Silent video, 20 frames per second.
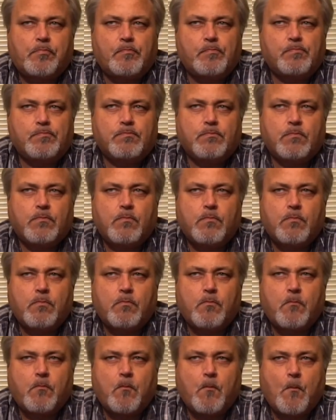
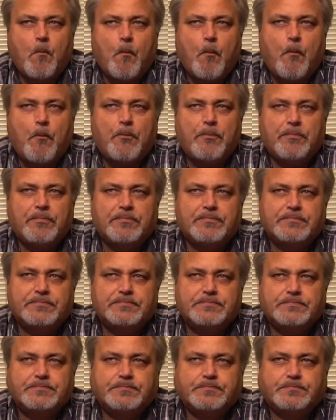
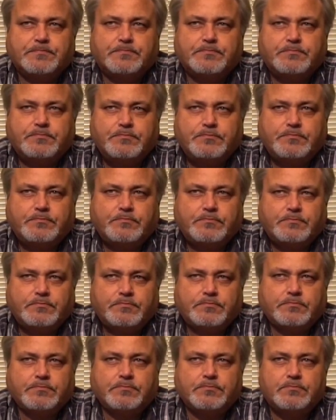
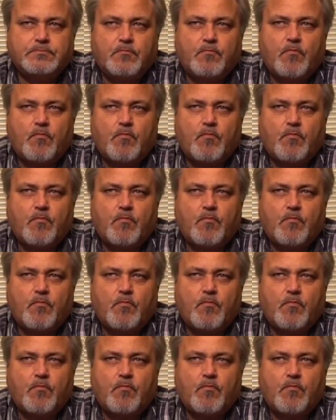No one is speaking in this clip.